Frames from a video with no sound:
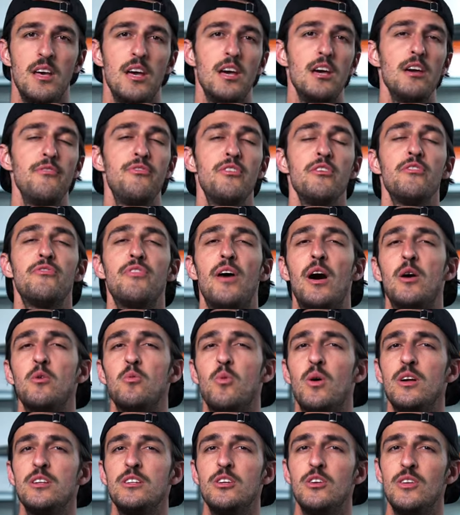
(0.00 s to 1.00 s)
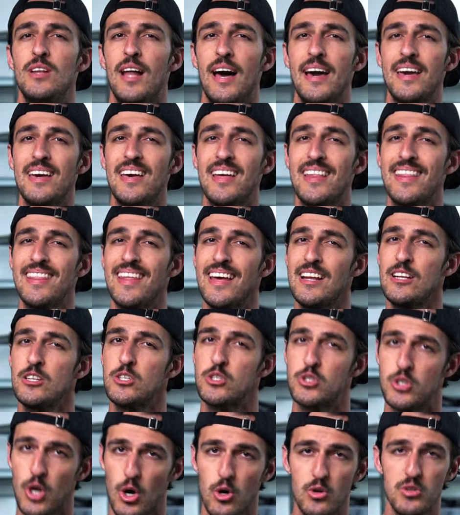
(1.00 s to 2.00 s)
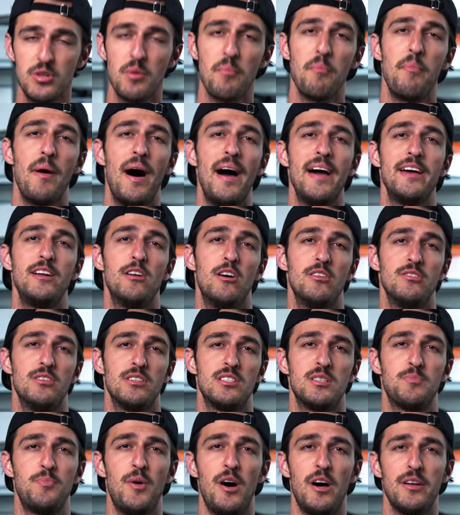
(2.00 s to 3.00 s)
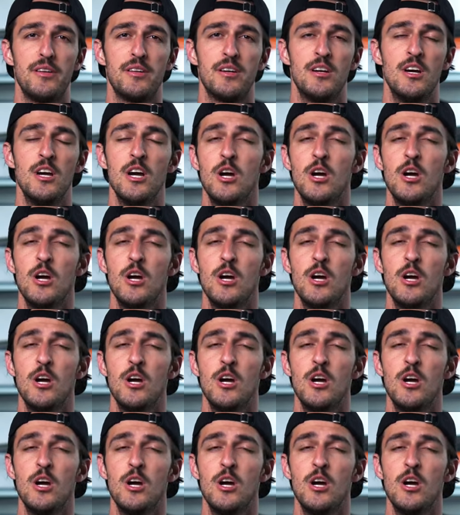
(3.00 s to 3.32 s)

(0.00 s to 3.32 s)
If you found one you like, then don't buy it on the spot.